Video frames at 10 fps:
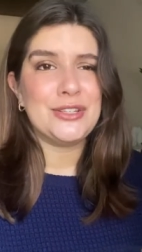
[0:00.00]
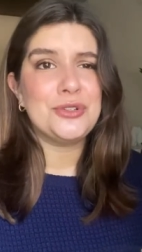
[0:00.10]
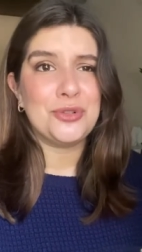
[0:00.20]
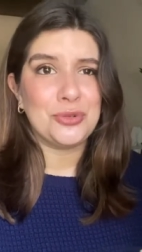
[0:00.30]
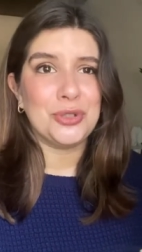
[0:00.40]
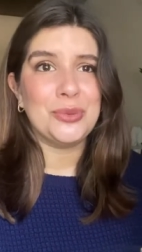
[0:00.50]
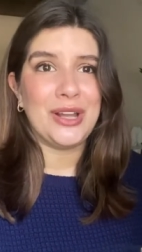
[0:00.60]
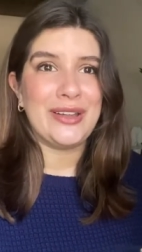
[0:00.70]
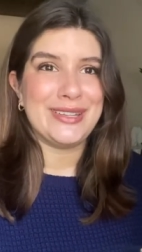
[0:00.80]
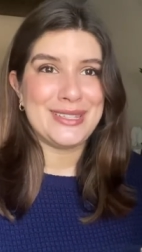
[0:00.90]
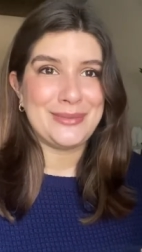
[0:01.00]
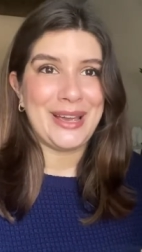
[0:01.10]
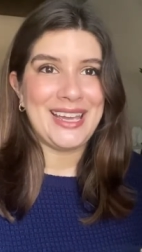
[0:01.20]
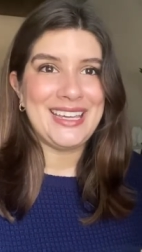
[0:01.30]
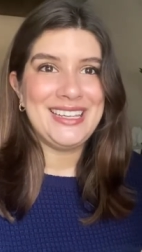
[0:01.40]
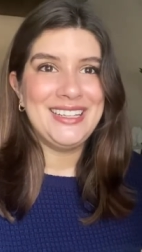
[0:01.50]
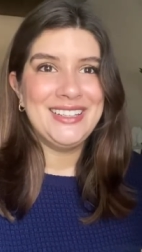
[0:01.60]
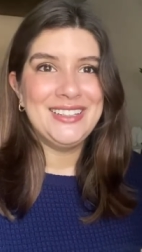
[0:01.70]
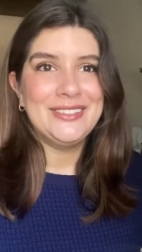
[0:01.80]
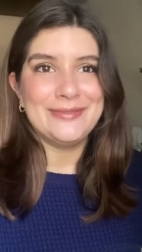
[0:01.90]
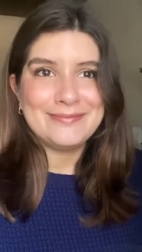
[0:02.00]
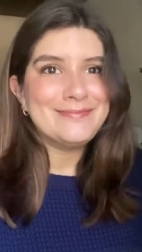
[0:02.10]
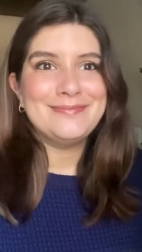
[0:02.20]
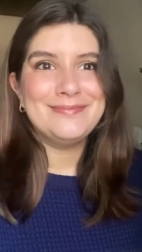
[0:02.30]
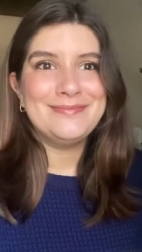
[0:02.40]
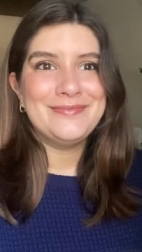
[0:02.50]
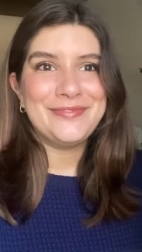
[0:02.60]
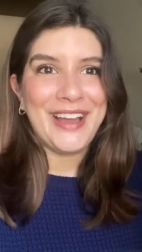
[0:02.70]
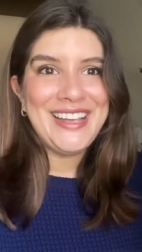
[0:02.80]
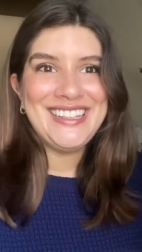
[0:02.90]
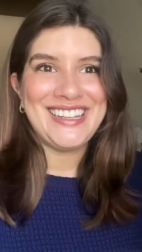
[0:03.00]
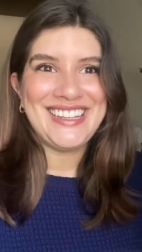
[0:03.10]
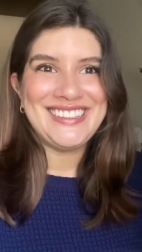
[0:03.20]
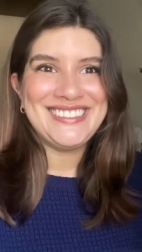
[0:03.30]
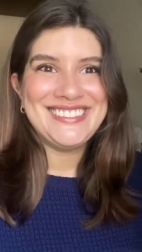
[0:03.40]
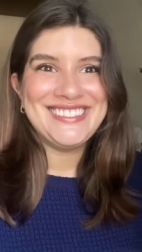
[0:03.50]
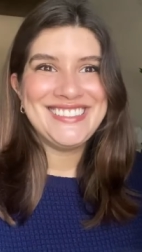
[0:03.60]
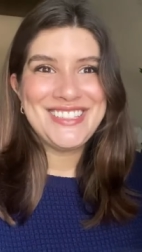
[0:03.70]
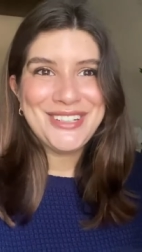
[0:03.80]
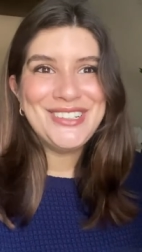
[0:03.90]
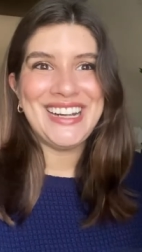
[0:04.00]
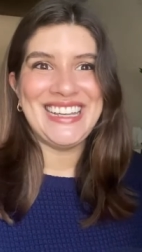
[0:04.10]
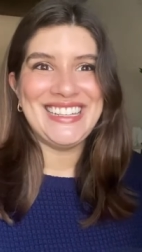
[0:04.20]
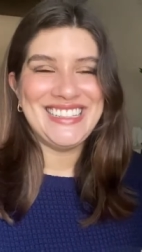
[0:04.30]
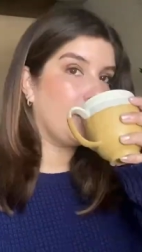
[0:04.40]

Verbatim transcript: a true and honest way, find it, do it.